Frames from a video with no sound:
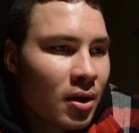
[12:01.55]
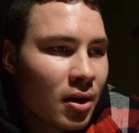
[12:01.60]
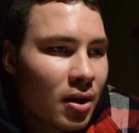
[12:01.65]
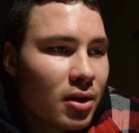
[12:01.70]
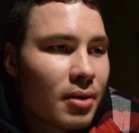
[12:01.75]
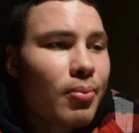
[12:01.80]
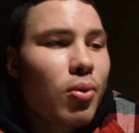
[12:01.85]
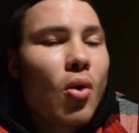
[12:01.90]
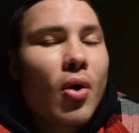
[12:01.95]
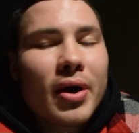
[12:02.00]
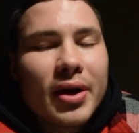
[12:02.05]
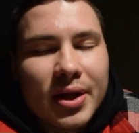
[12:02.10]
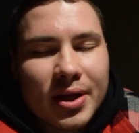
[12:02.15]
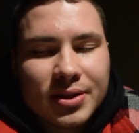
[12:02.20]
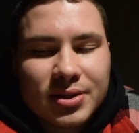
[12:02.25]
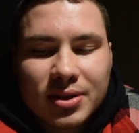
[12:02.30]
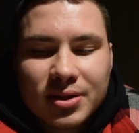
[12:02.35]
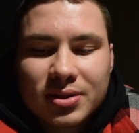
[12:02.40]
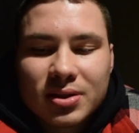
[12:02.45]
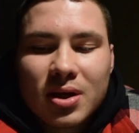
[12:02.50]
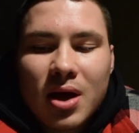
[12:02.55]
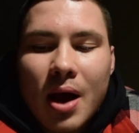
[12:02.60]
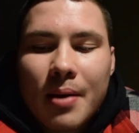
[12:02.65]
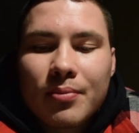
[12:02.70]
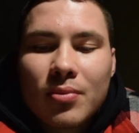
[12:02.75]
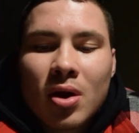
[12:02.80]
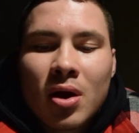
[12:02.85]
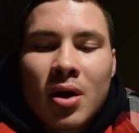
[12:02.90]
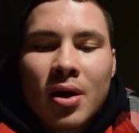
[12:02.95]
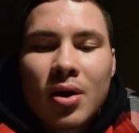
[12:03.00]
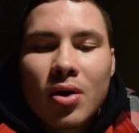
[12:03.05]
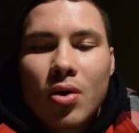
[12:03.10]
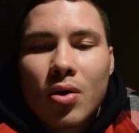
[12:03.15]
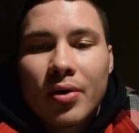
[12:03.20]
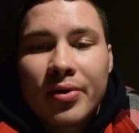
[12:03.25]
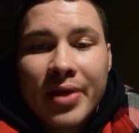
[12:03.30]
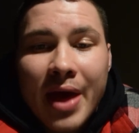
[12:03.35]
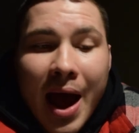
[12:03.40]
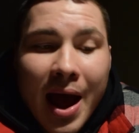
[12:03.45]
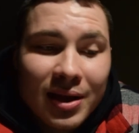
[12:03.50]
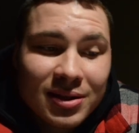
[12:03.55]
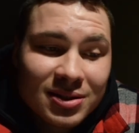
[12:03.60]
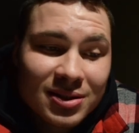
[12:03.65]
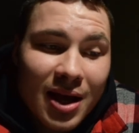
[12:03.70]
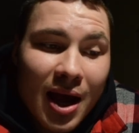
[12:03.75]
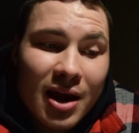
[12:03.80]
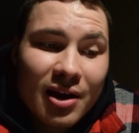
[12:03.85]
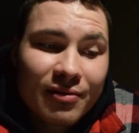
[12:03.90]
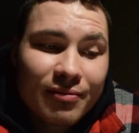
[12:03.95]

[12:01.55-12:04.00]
the point is I'm that side